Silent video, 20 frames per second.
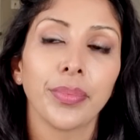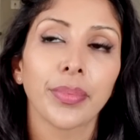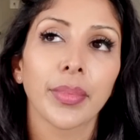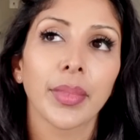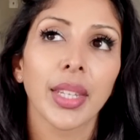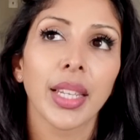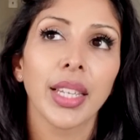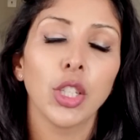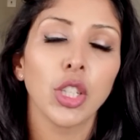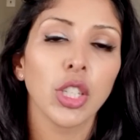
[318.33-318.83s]

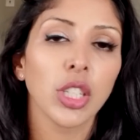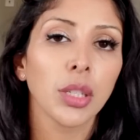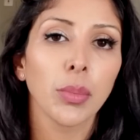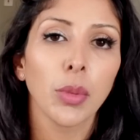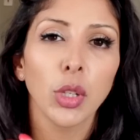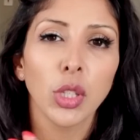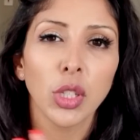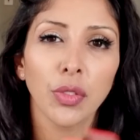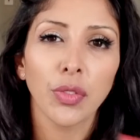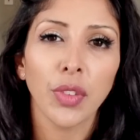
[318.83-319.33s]
It's just the
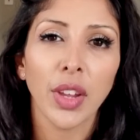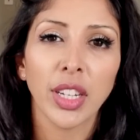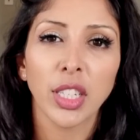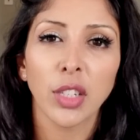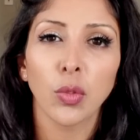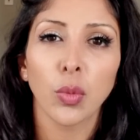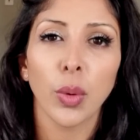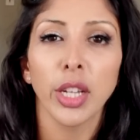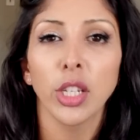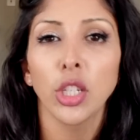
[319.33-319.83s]
most
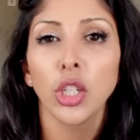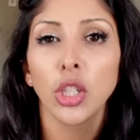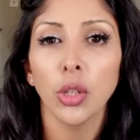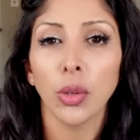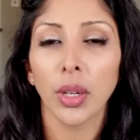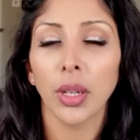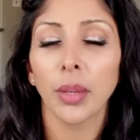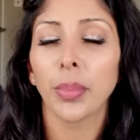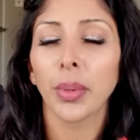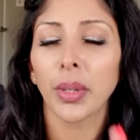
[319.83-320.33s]
effective way to do
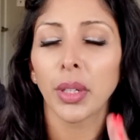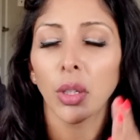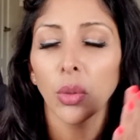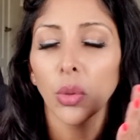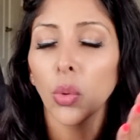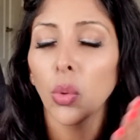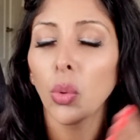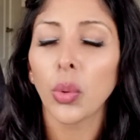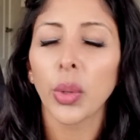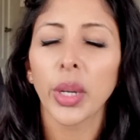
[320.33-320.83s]
it, but you
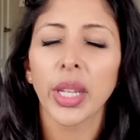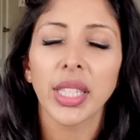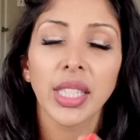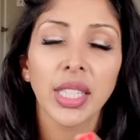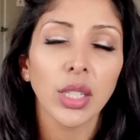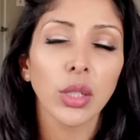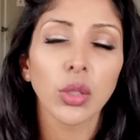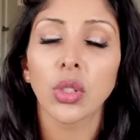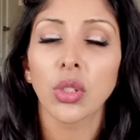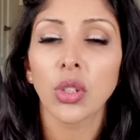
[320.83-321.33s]
always
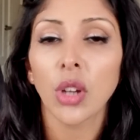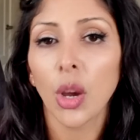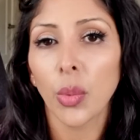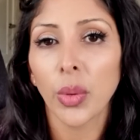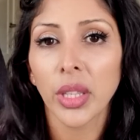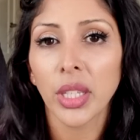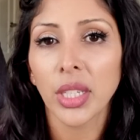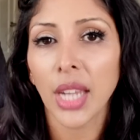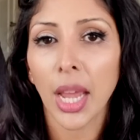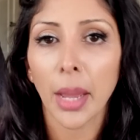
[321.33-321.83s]
still start
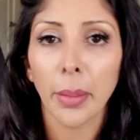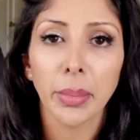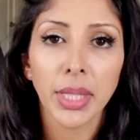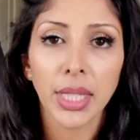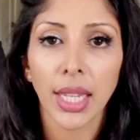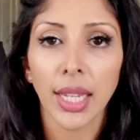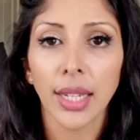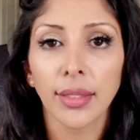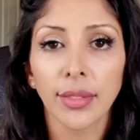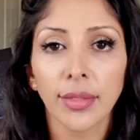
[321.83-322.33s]
with a damp
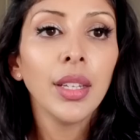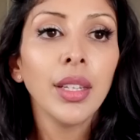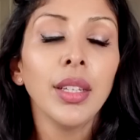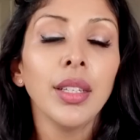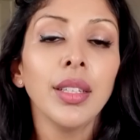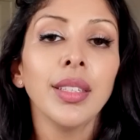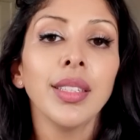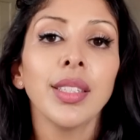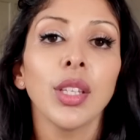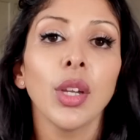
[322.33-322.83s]
skin.
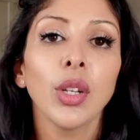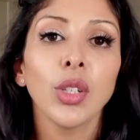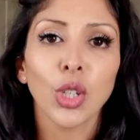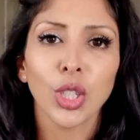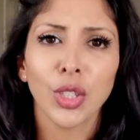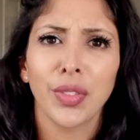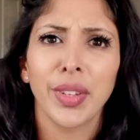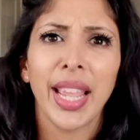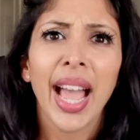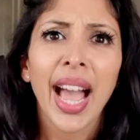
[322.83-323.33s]
So
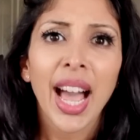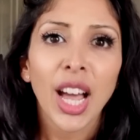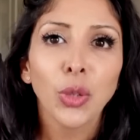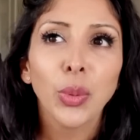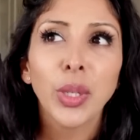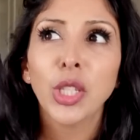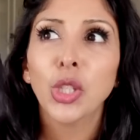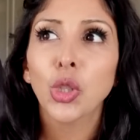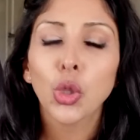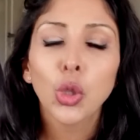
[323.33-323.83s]
Dr. V, how do
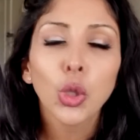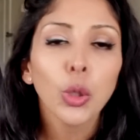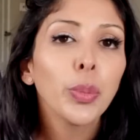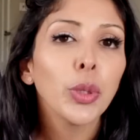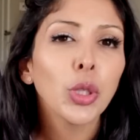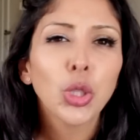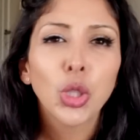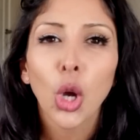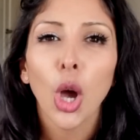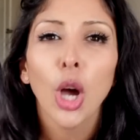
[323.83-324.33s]
we
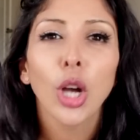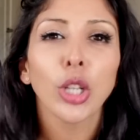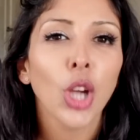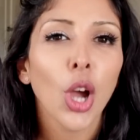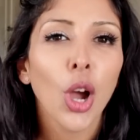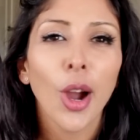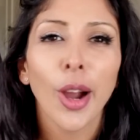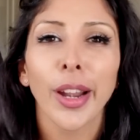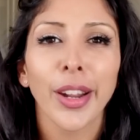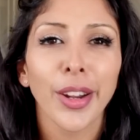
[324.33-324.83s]
supercharge our
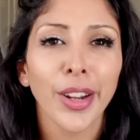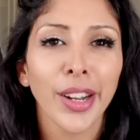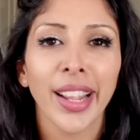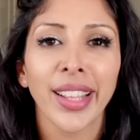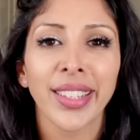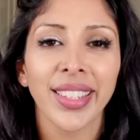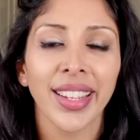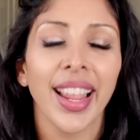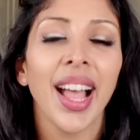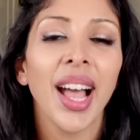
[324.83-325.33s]
hyaluronic
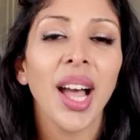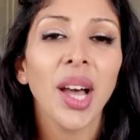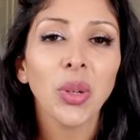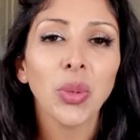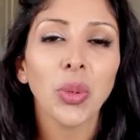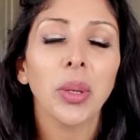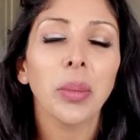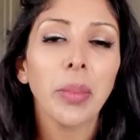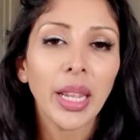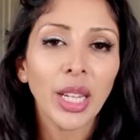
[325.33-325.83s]
acid? How do
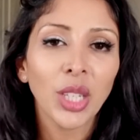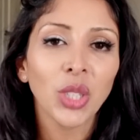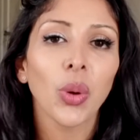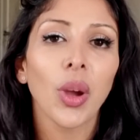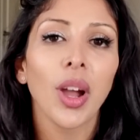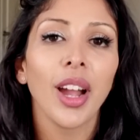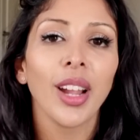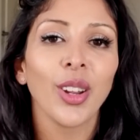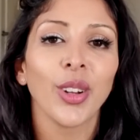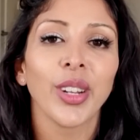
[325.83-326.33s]
we make sure
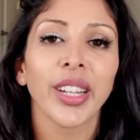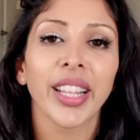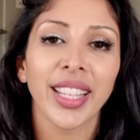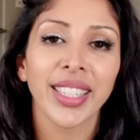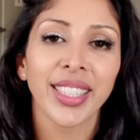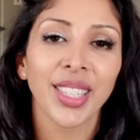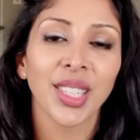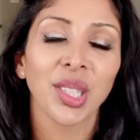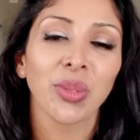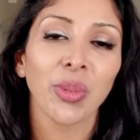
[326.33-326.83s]
hyaluronic
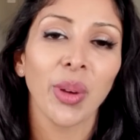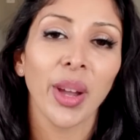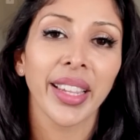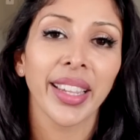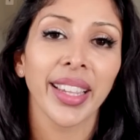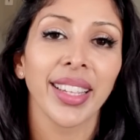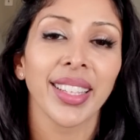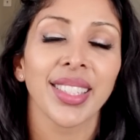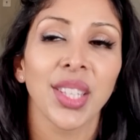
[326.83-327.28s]
acid is working?